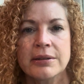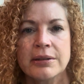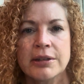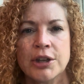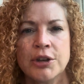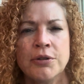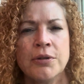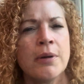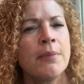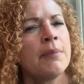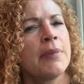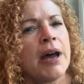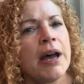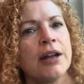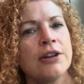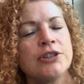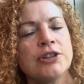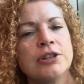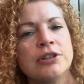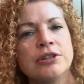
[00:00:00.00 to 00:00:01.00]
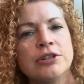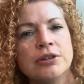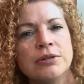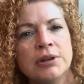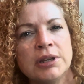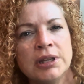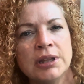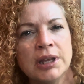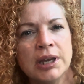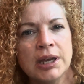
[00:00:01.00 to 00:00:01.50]
Can you imagine
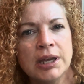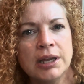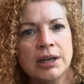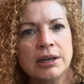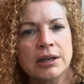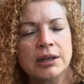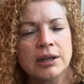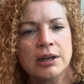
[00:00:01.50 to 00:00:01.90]
doing that?